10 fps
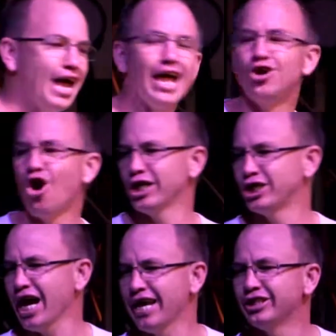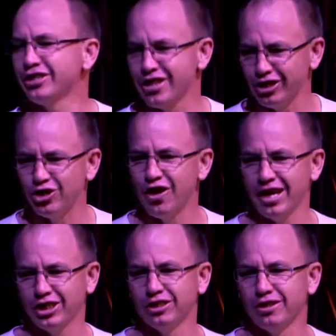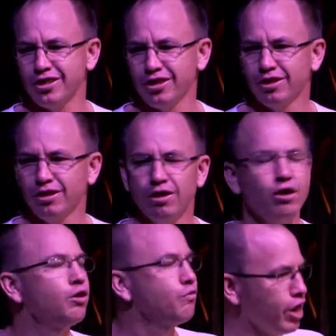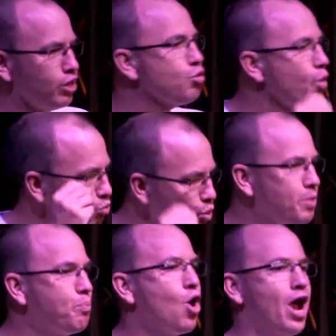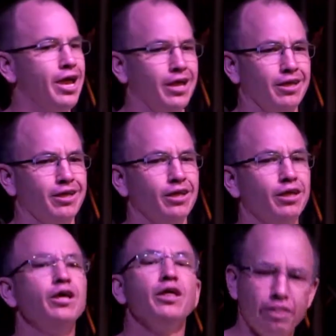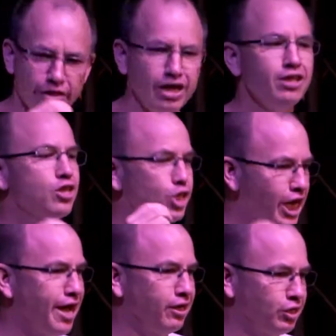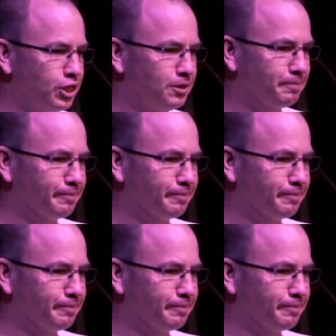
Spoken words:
and God changes situations. Friends, when we pray, things change.